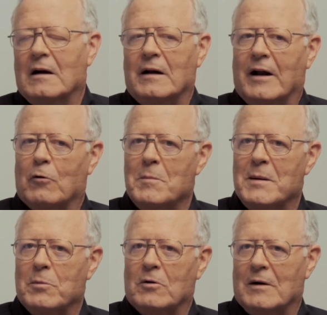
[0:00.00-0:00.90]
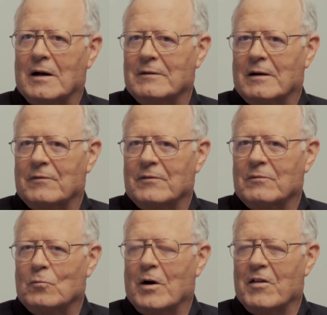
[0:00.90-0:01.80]
Now remember, uh, uh,
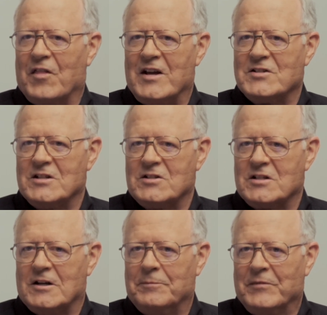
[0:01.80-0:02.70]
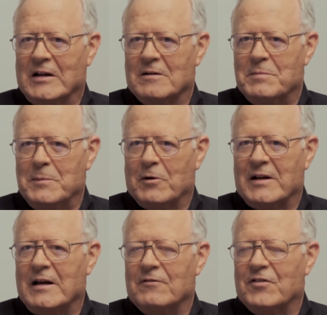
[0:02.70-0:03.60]
one of the things that uh, people
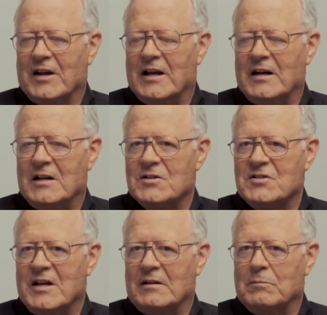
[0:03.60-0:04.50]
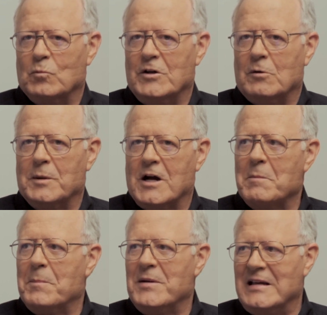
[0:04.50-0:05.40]
get forget is that when you become a
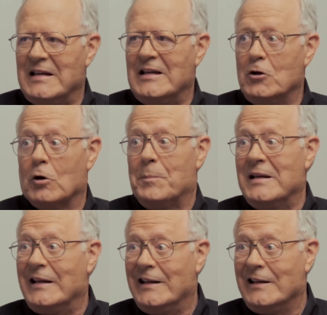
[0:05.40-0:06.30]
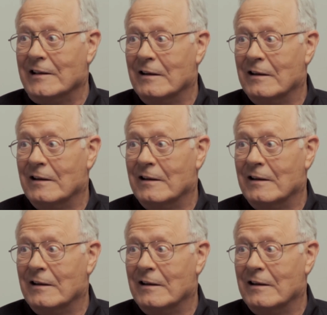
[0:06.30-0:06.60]
PE, you're a PE.